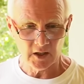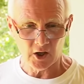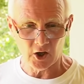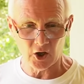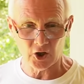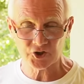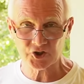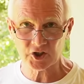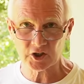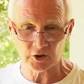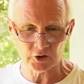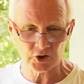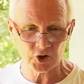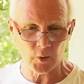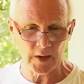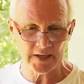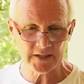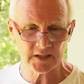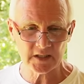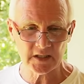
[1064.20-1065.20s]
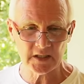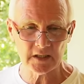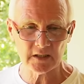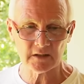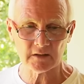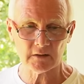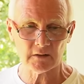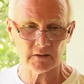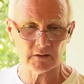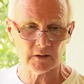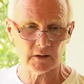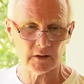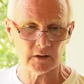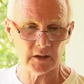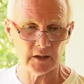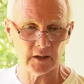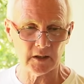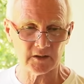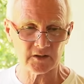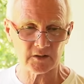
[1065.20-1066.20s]
Article 20,
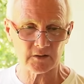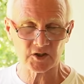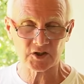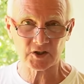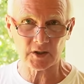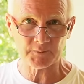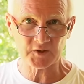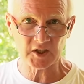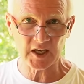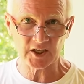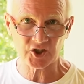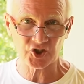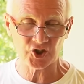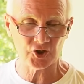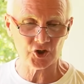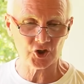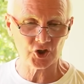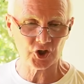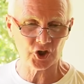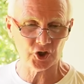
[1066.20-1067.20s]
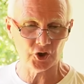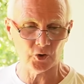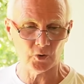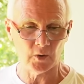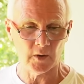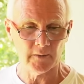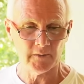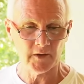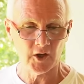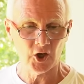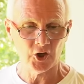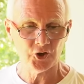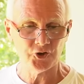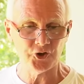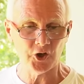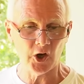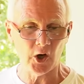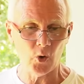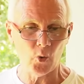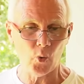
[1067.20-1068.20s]
uh, subsection 2.
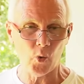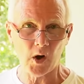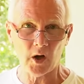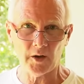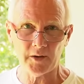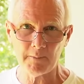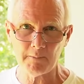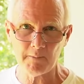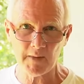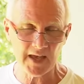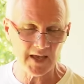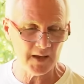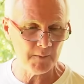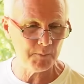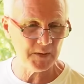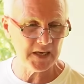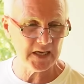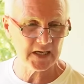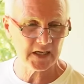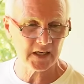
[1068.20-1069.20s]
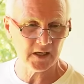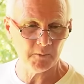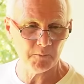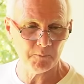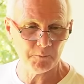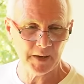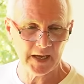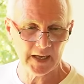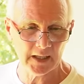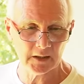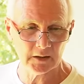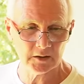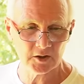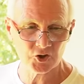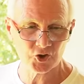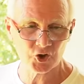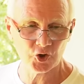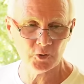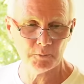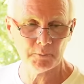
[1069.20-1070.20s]
No one may be
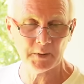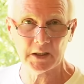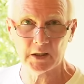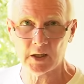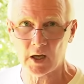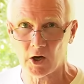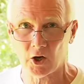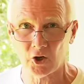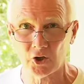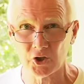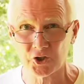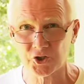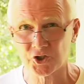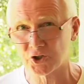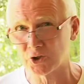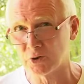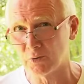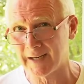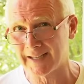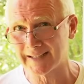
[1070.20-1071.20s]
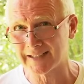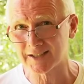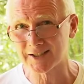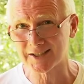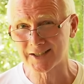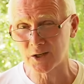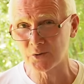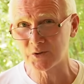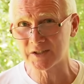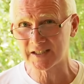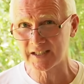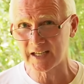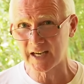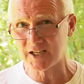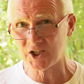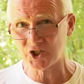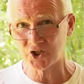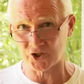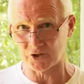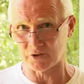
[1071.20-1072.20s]
compelled to belong to an
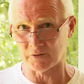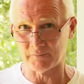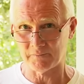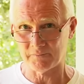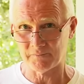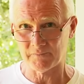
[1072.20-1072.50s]
association.